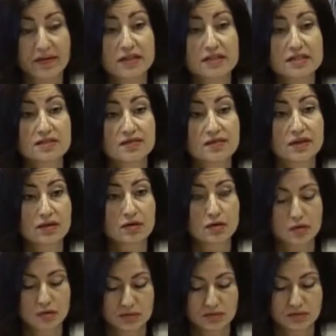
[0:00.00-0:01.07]
effectively
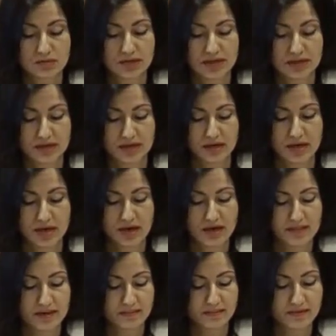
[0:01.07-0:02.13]
could bring
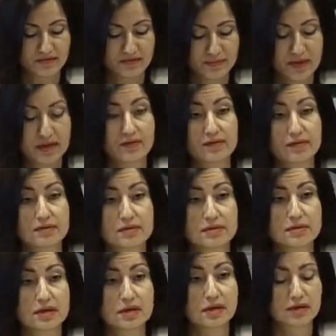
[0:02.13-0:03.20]
a number of
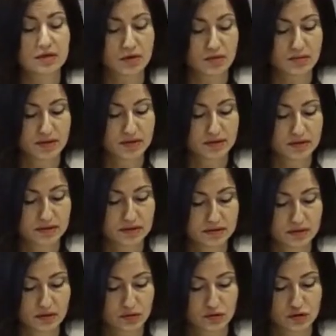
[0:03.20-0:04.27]
benefits, economic,
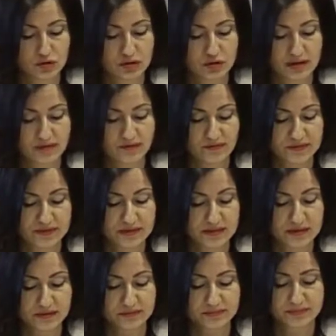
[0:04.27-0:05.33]
social, and
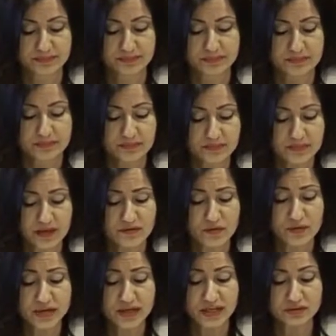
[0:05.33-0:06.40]
fiscal,
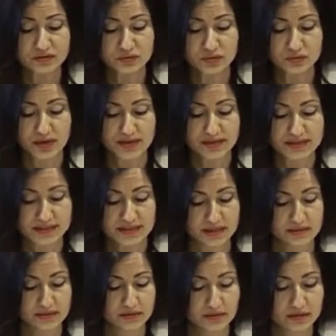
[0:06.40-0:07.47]
for the countries where they
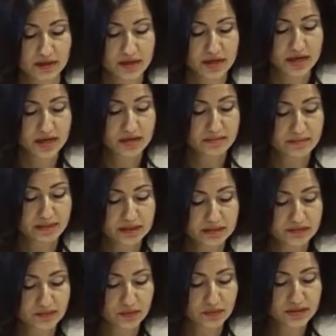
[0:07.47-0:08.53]
settle.
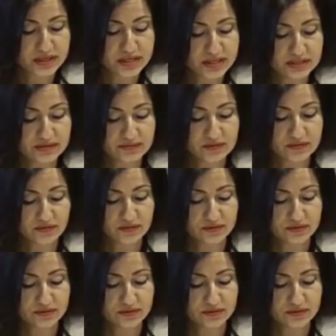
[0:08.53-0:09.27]
But for needs of